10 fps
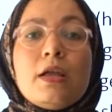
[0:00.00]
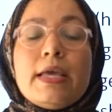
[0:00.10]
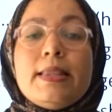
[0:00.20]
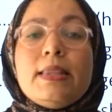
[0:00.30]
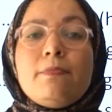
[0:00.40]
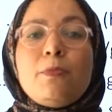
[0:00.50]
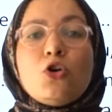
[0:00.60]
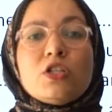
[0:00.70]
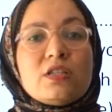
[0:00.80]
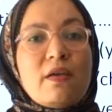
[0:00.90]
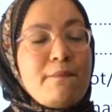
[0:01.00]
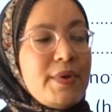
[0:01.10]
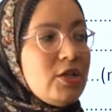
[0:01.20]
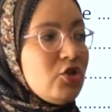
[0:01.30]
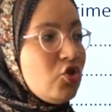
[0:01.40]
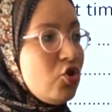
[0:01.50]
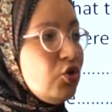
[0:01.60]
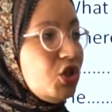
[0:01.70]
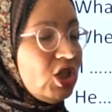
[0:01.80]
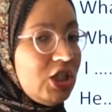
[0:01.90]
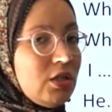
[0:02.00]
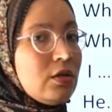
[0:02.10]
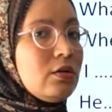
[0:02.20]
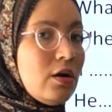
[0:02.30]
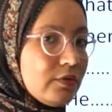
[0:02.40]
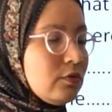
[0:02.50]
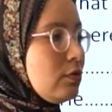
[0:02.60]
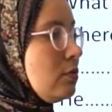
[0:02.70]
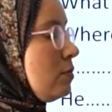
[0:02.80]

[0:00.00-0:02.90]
in the past simple. So she got,